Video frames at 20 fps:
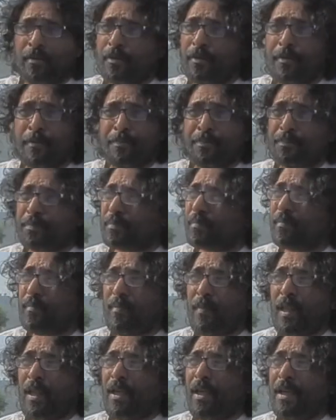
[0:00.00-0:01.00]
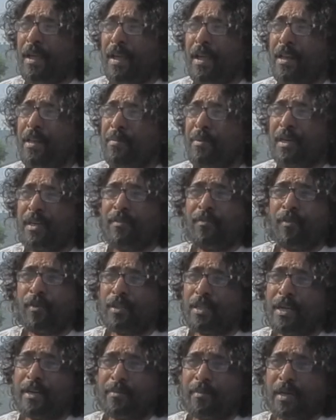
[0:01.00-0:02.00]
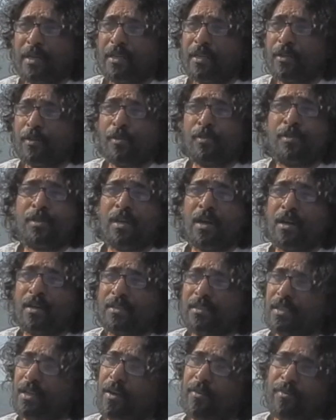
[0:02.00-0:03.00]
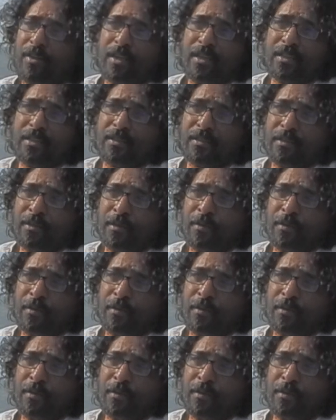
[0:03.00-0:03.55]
uh, anybody for that matter, Gulzar, Javed,